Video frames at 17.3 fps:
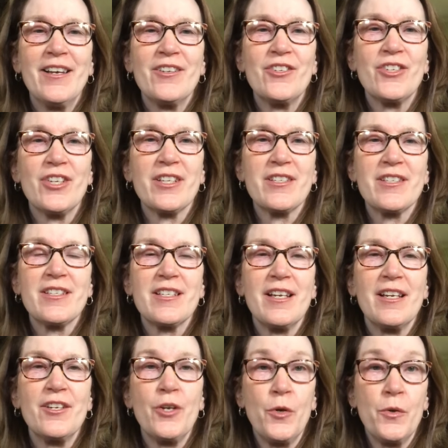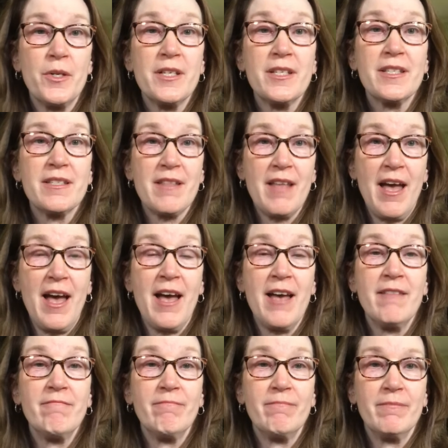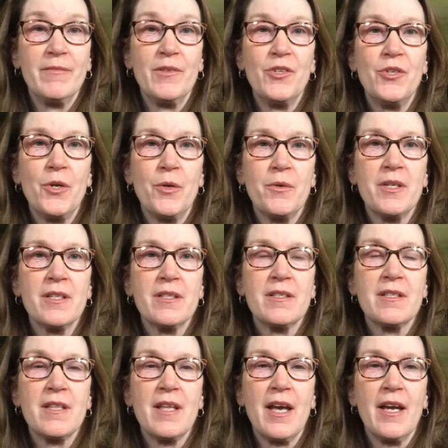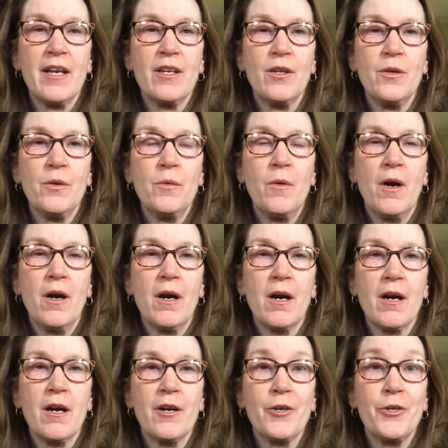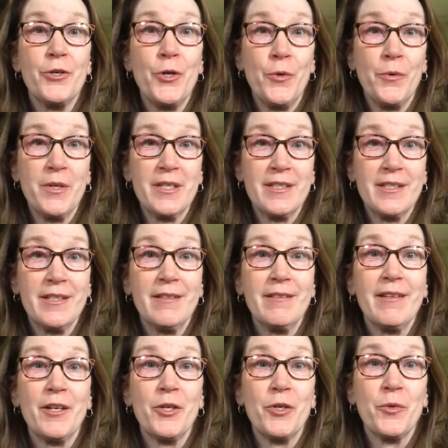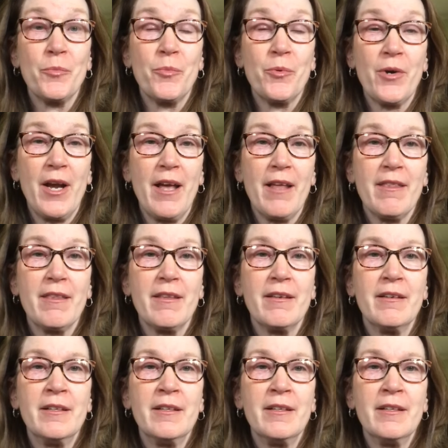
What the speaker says: Just notice that. Notice that you are noticing that your breath